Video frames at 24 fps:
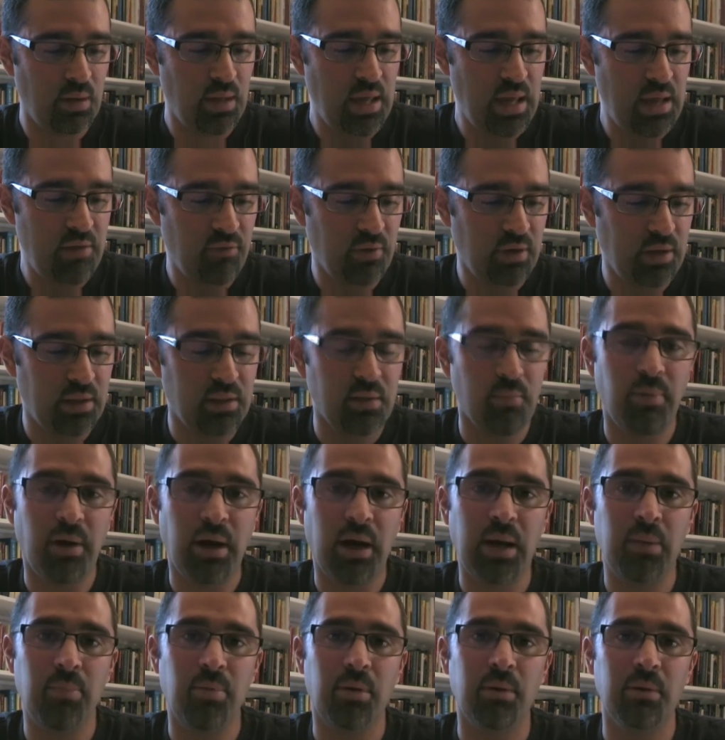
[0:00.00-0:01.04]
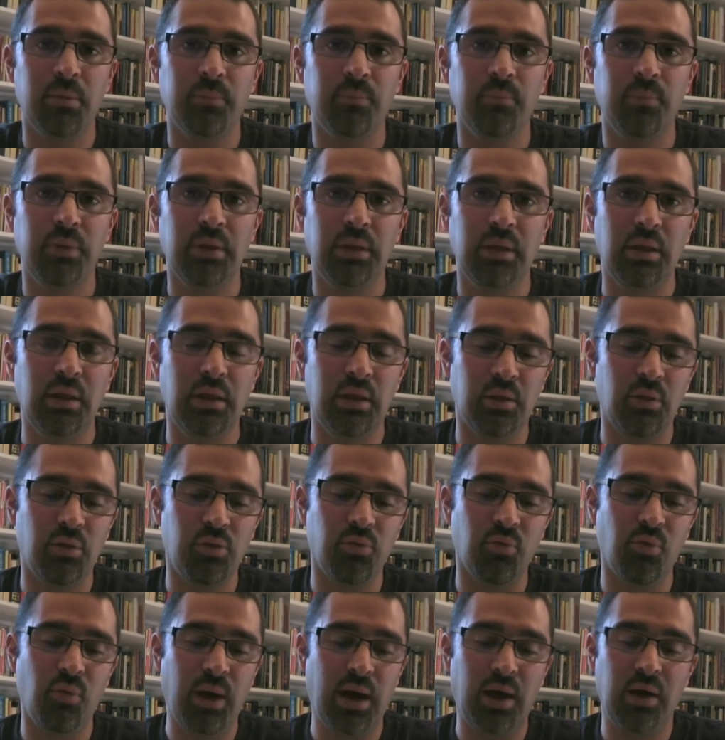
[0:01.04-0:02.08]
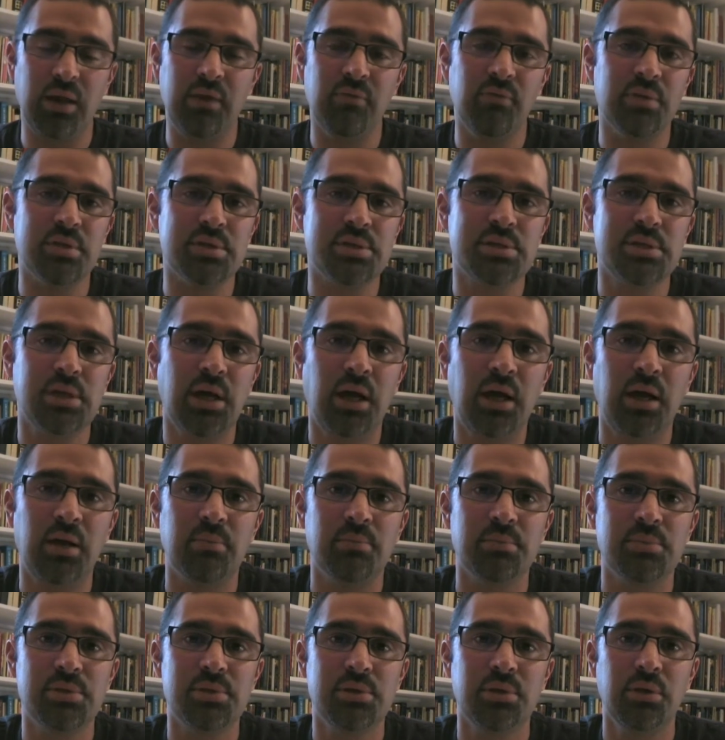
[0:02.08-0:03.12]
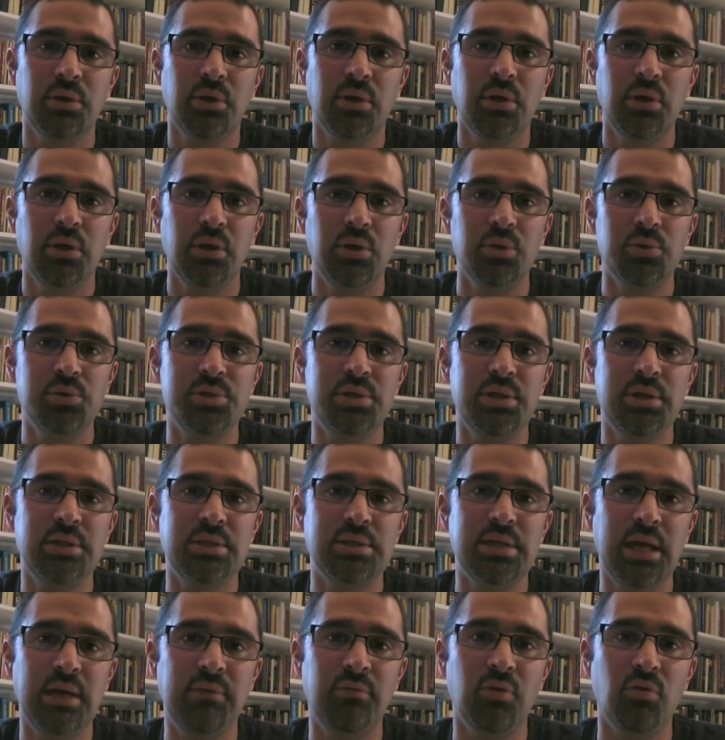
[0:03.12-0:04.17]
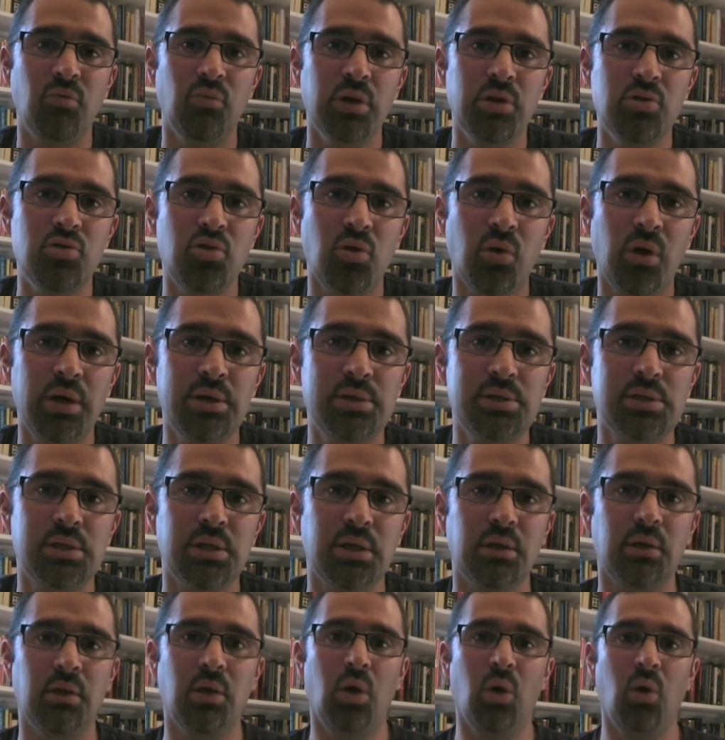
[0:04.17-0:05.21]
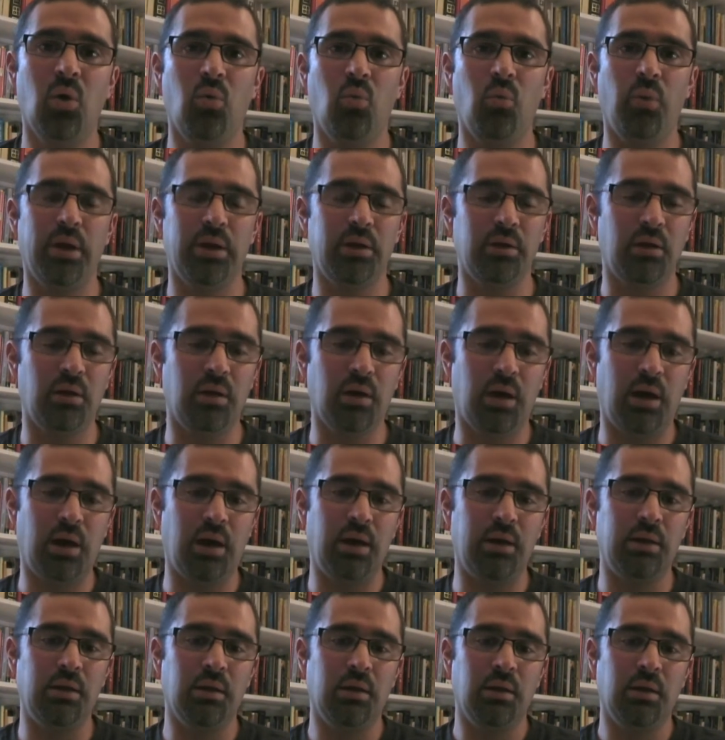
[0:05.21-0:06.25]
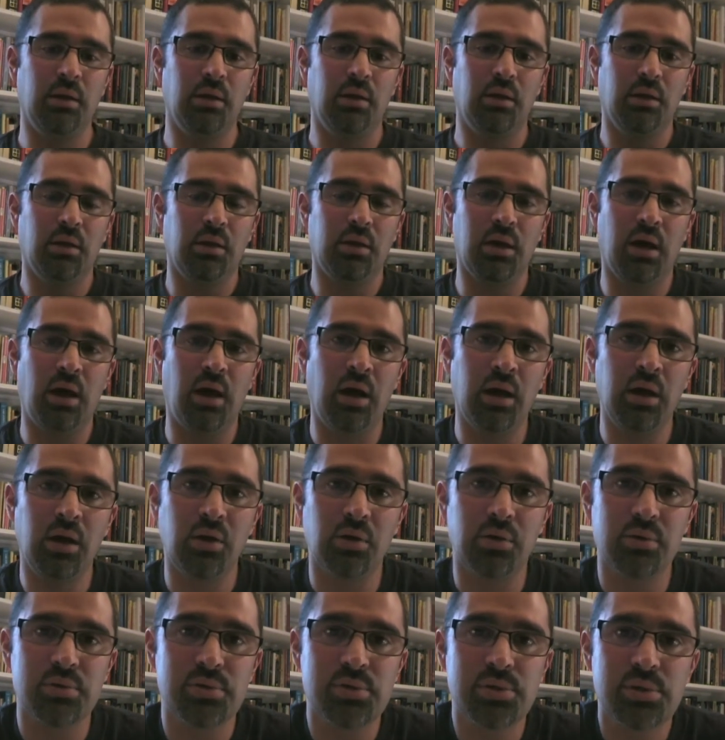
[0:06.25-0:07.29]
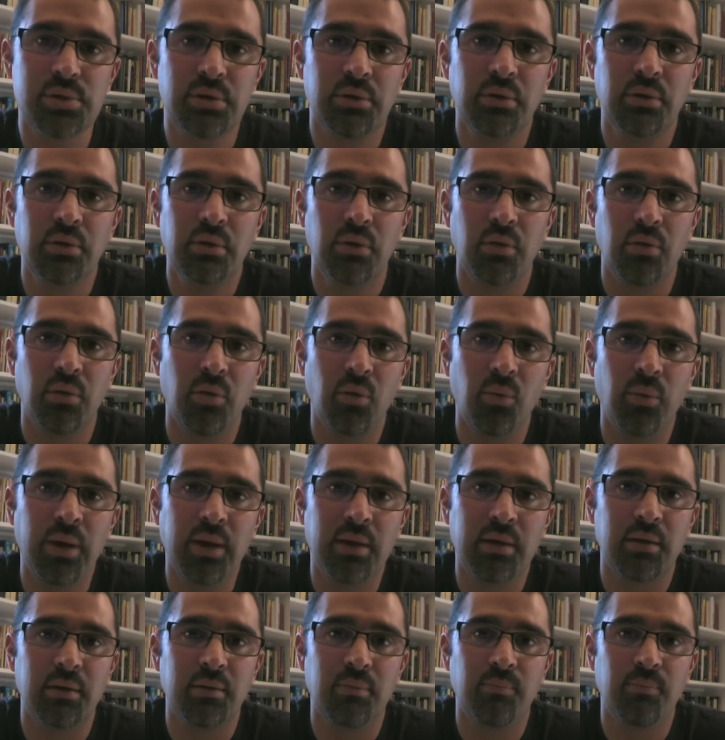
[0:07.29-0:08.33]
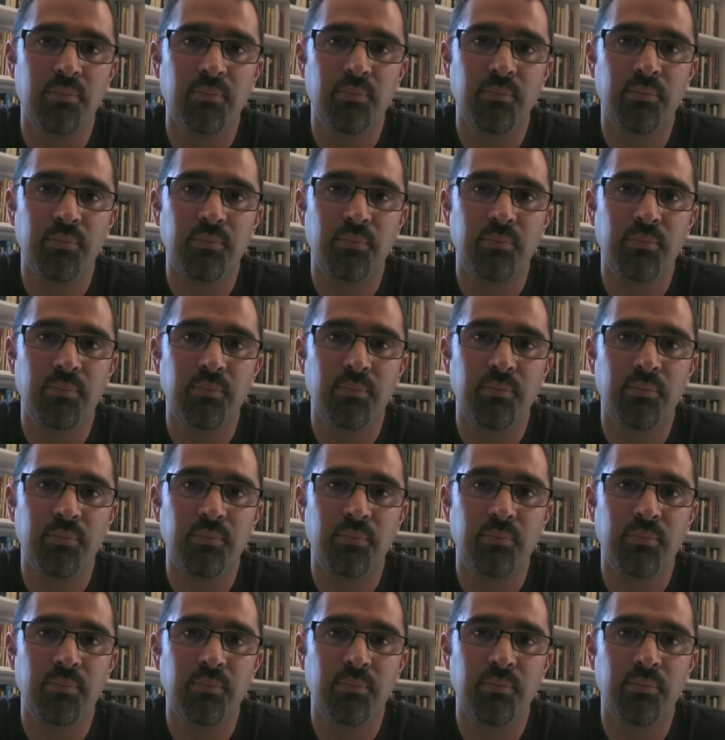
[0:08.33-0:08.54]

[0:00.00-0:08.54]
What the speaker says: even in the Bible, throughout even the Psalms, you see David rejoicing when God conquers the wicked.